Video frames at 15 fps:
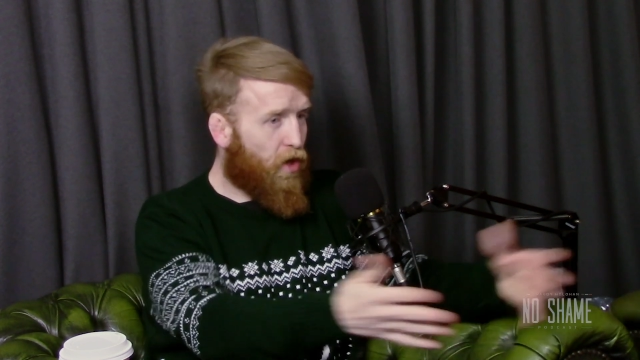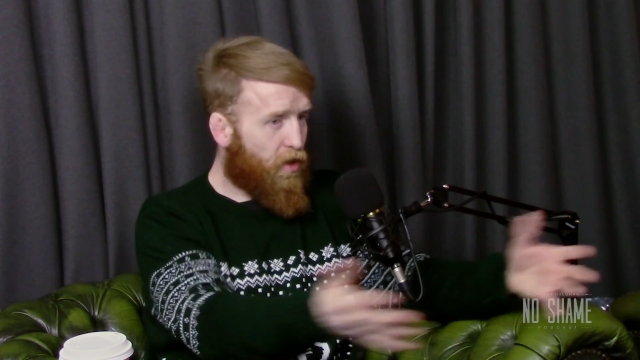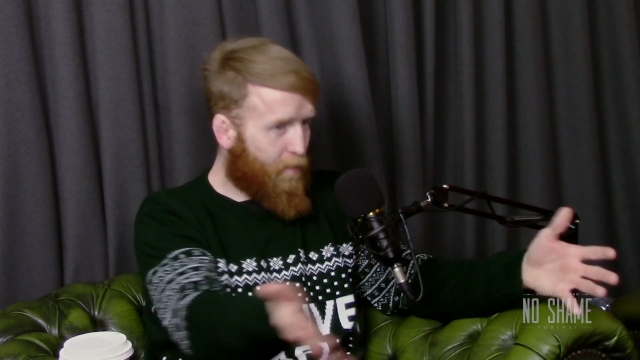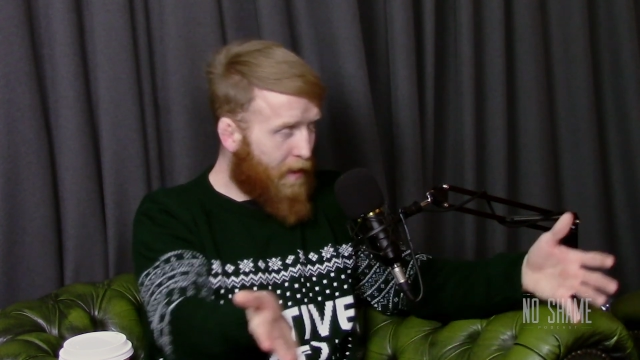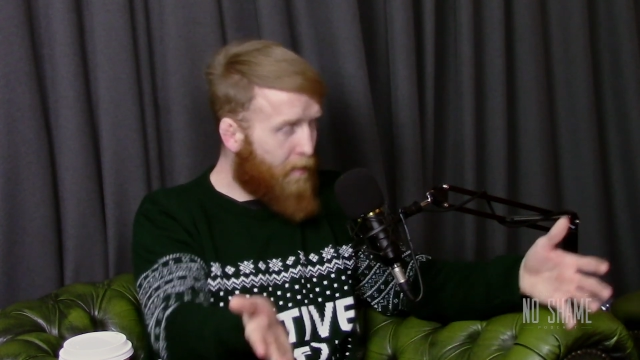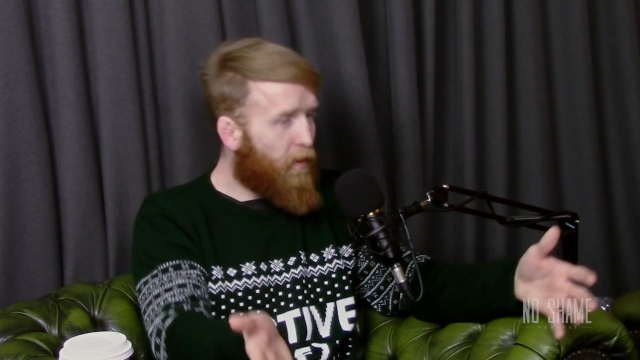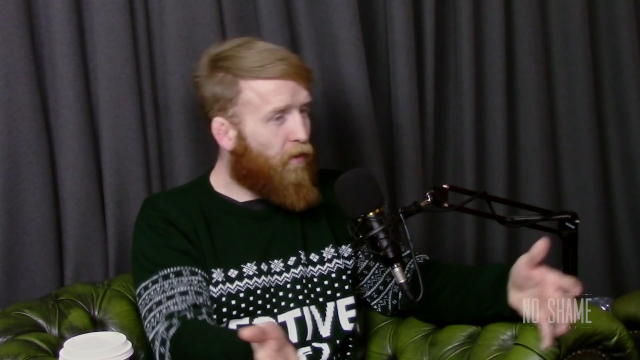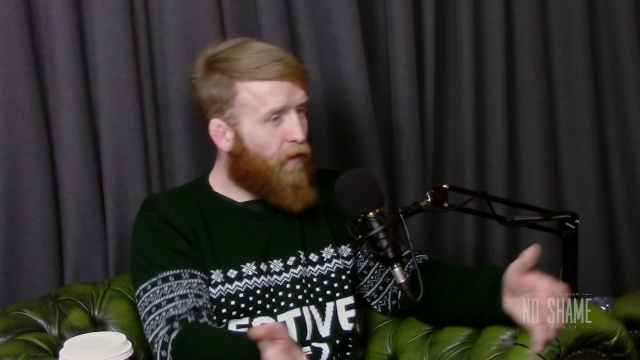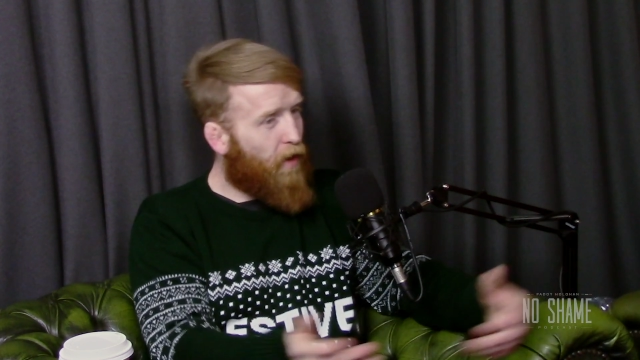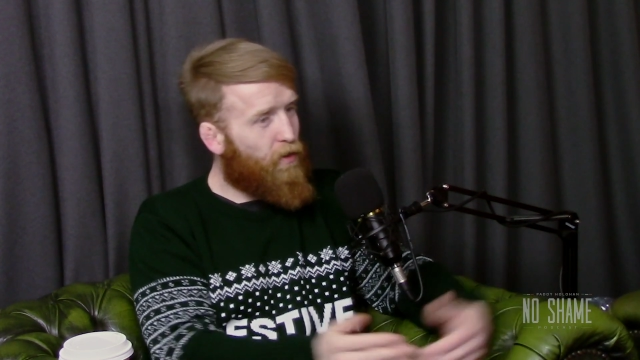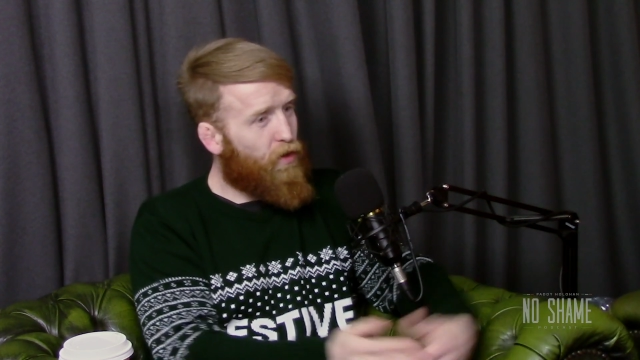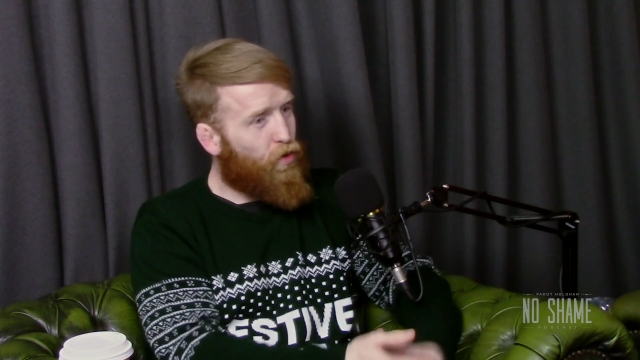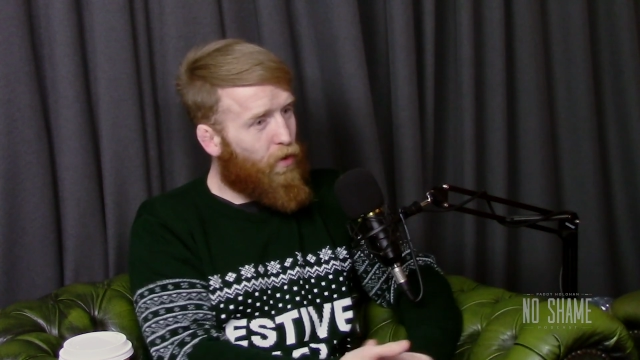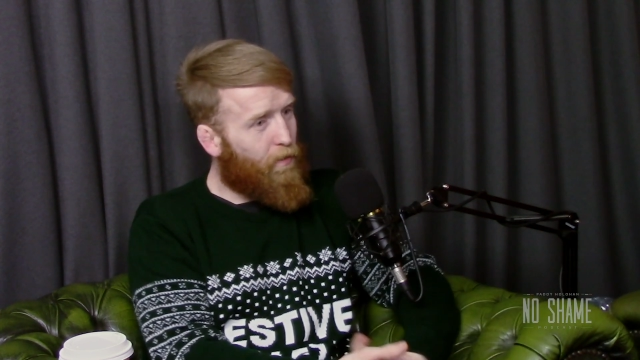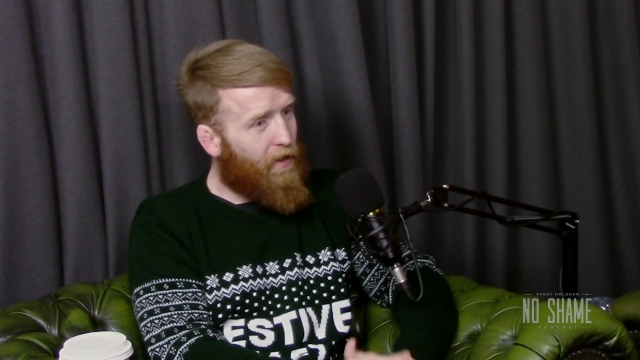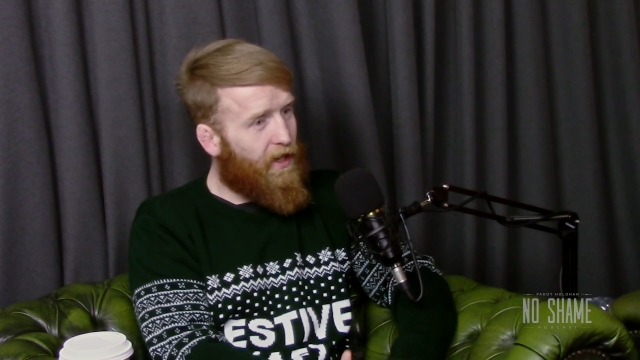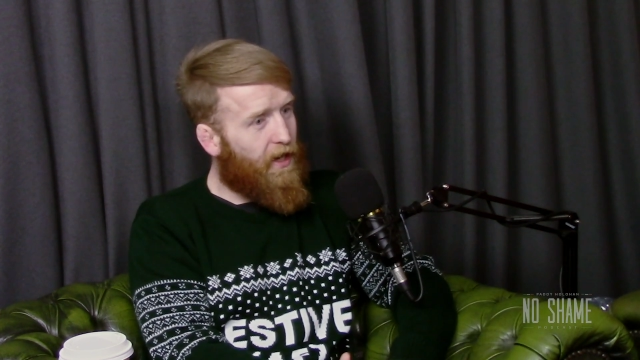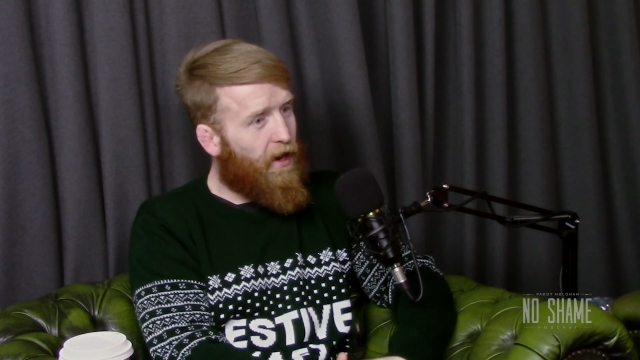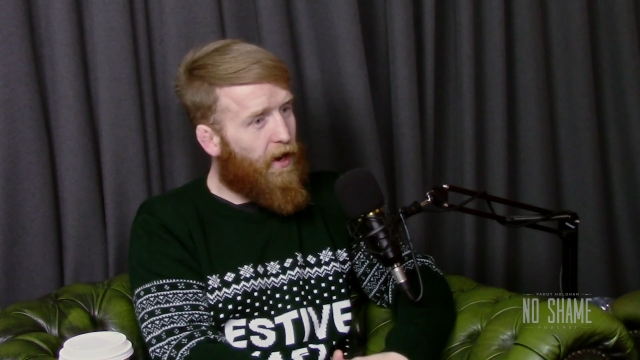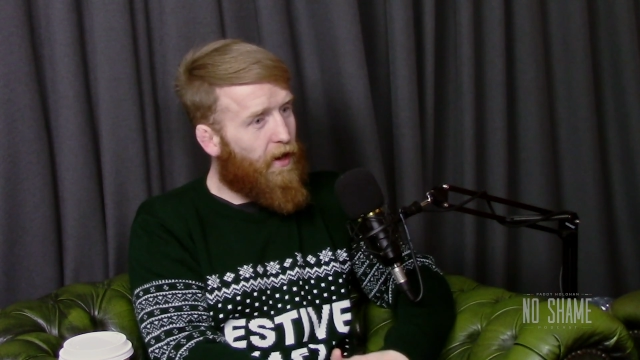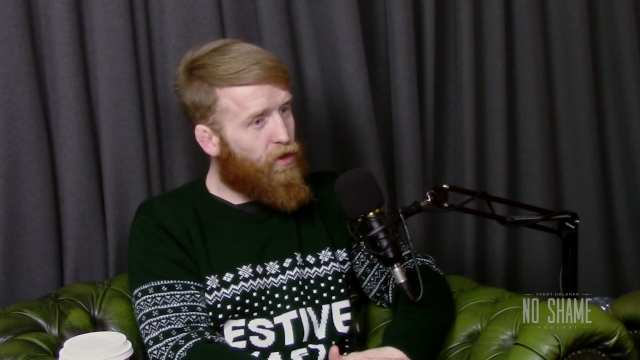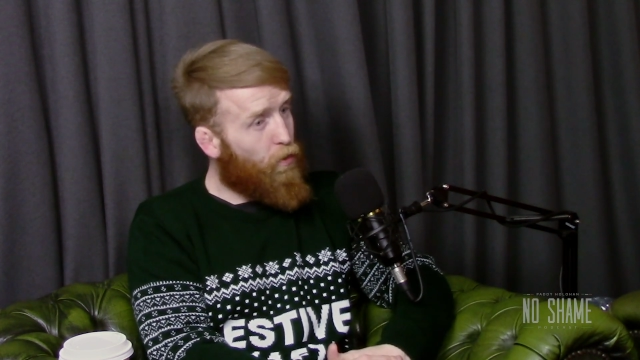people around this time of the
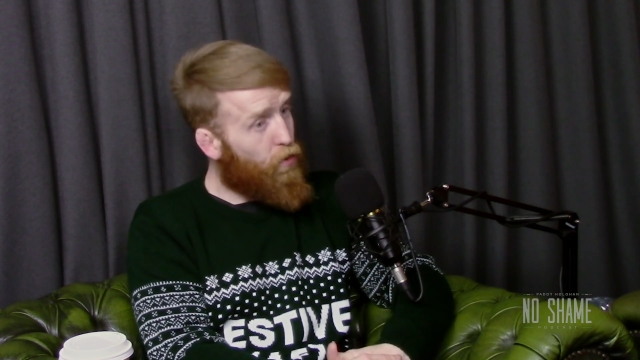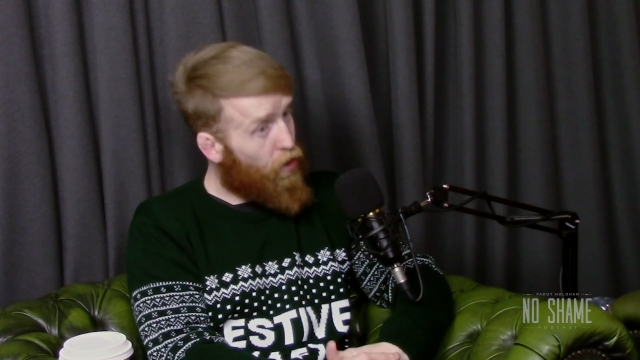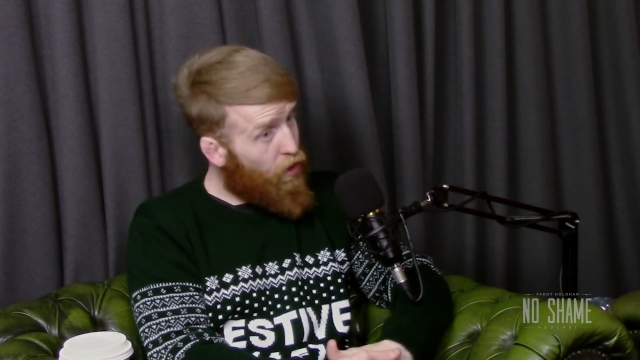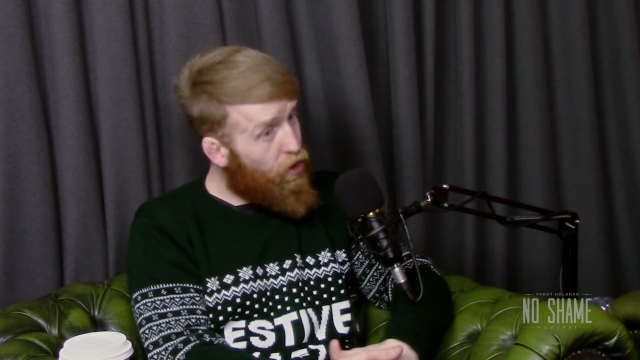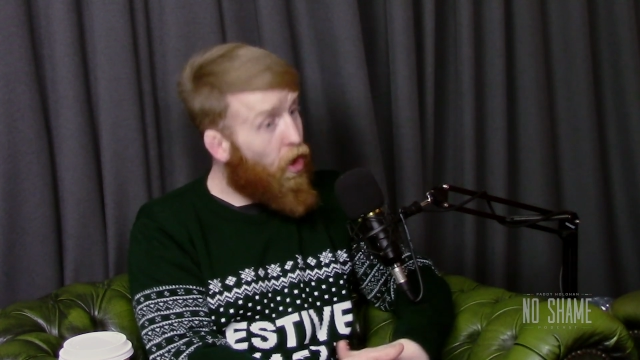year, so it's